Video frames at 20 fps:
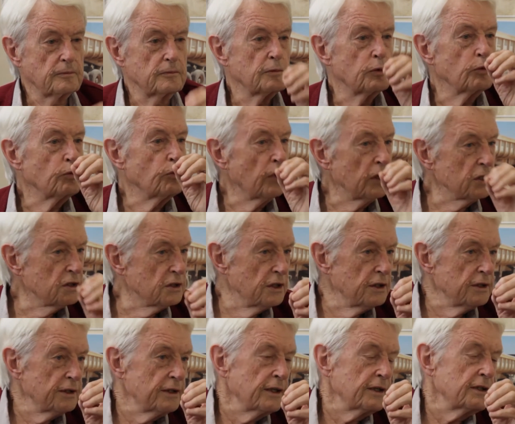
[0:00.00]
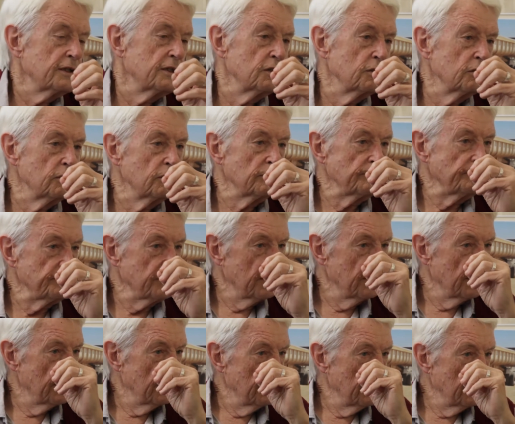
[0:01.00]
watch it that
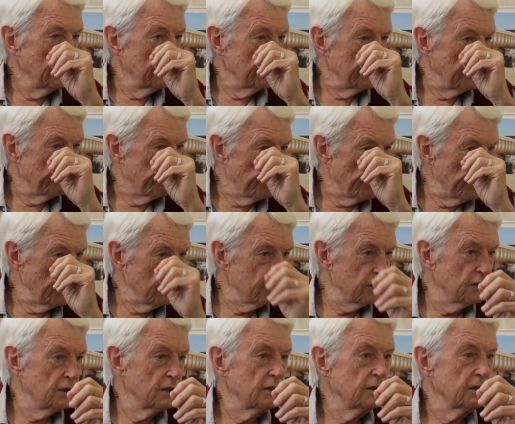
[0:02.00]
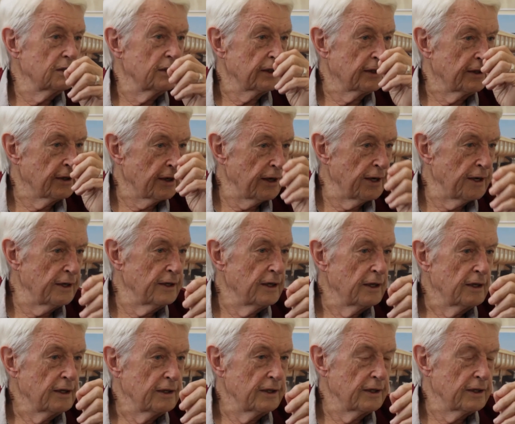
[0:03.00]
the person,
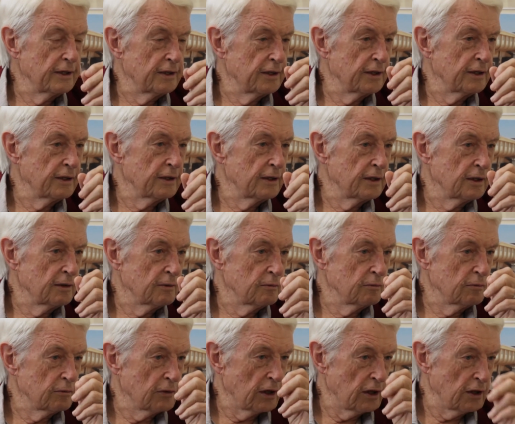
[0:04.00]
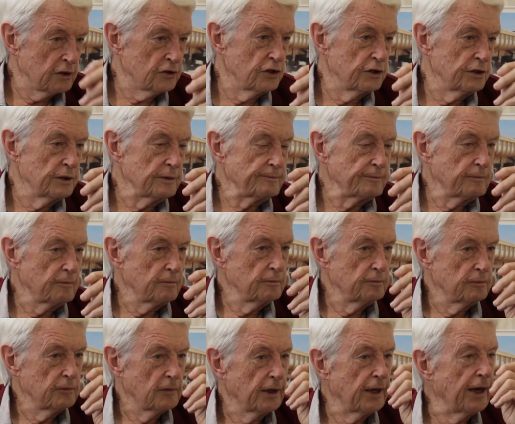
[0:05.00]
the crusher
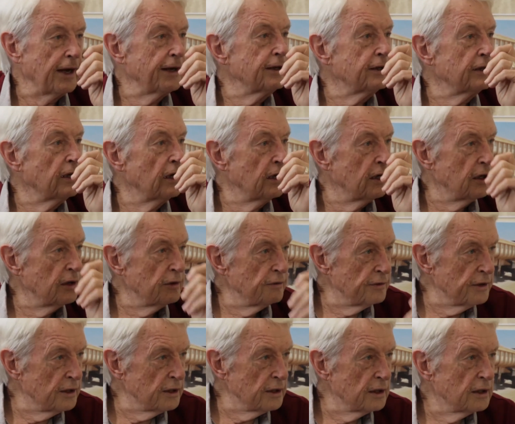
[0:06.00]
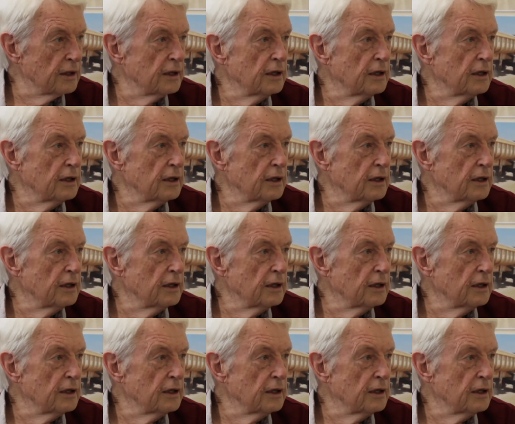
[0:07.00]
can deliver